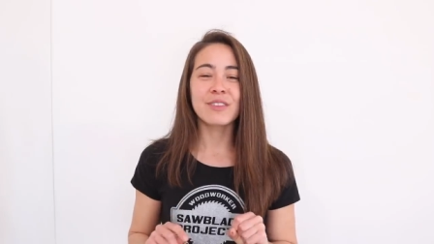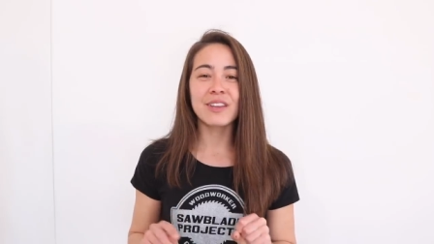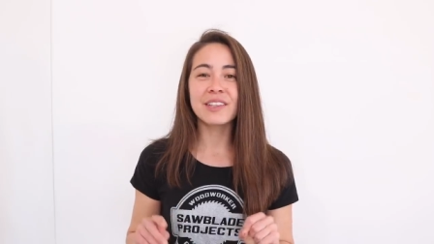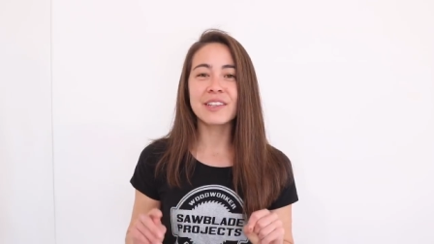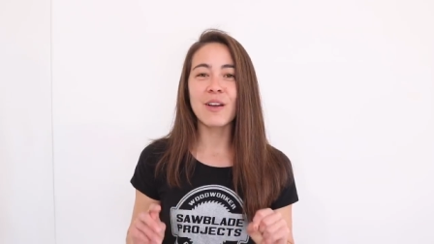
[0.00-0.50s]

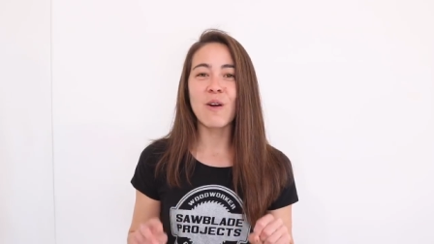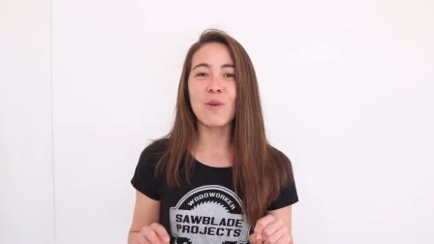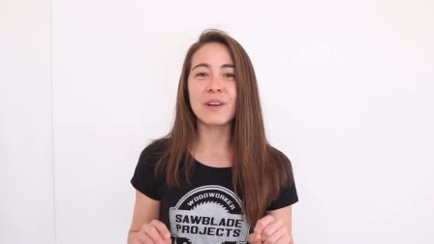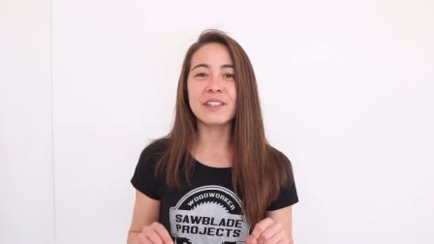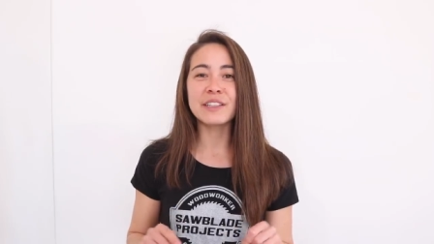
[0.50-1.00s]
doesn't
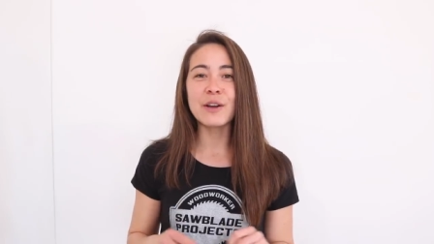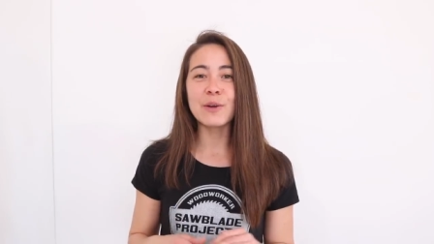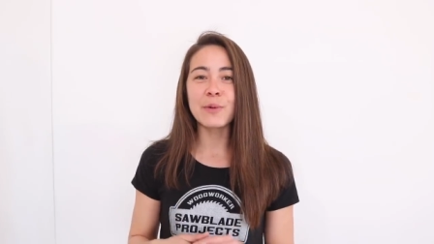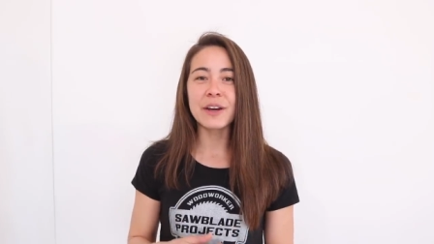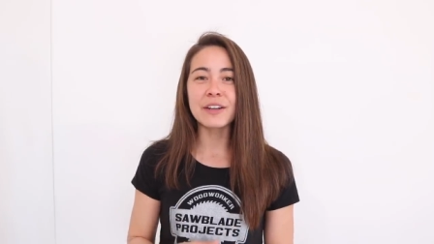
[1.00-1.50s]
always know
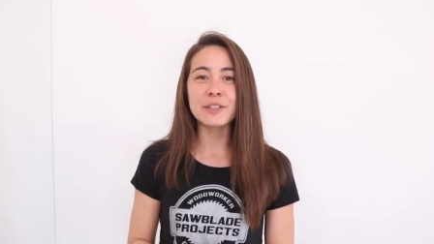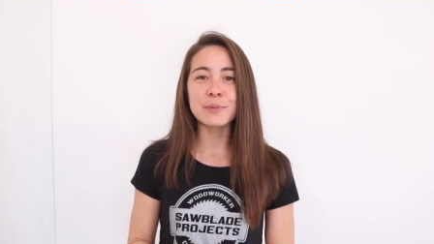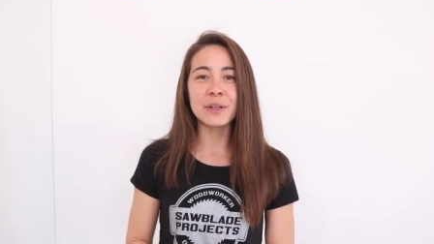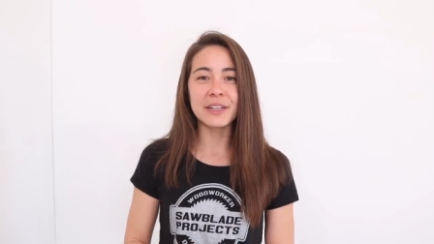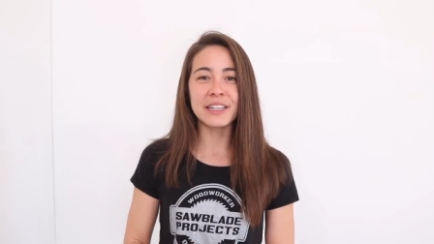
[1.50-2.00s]
where to
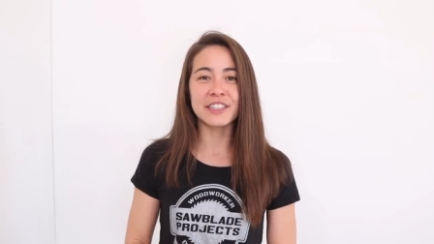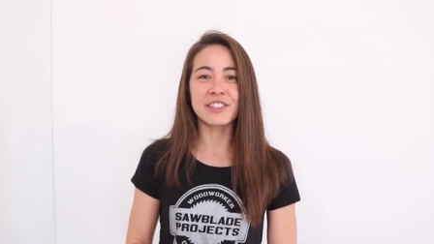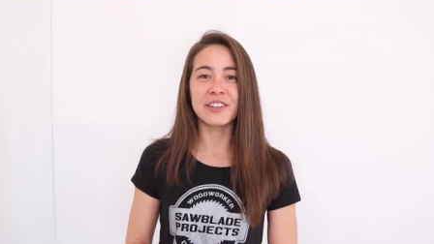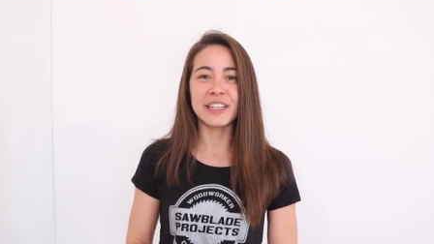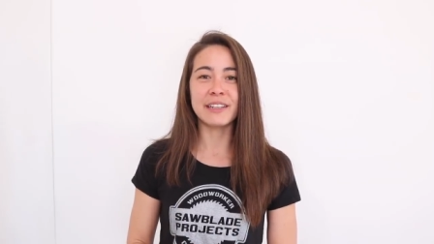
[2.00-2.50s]
put his
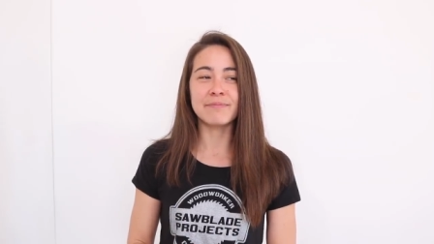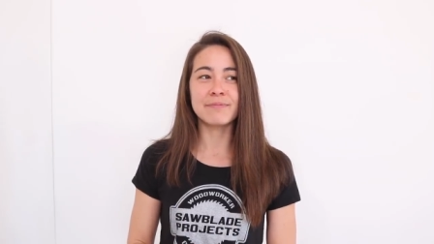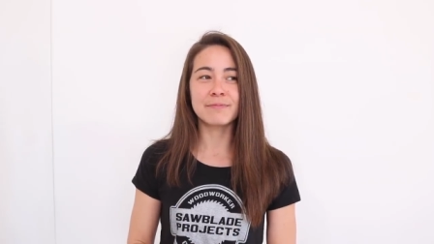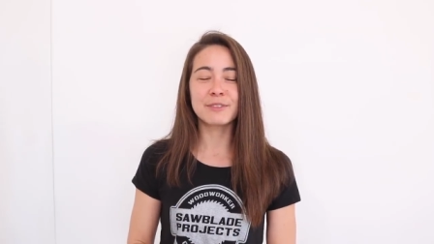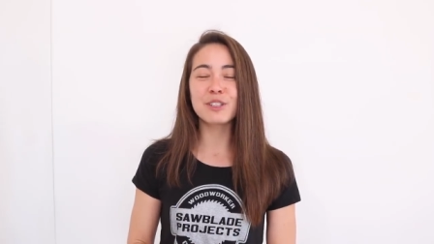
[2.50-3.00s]
dirty
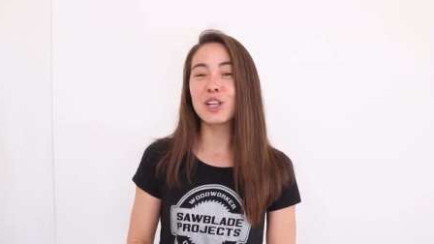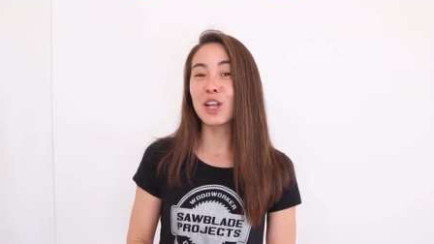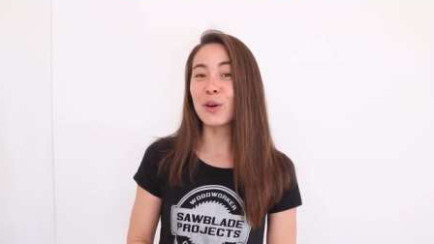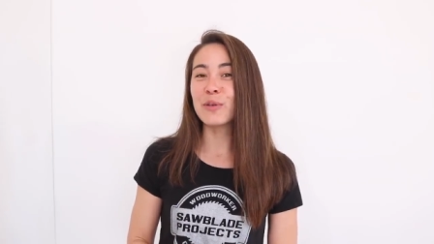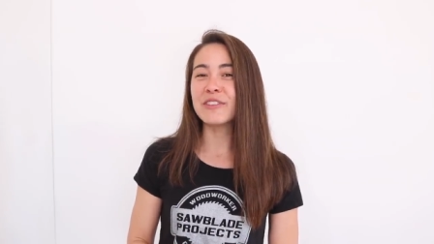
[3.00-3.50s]

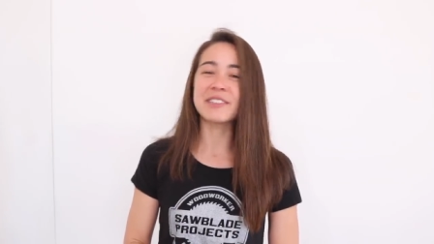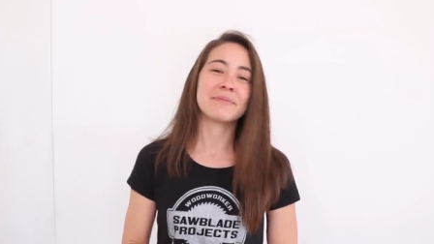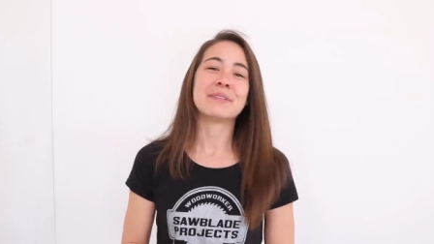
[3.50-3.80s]
clothes.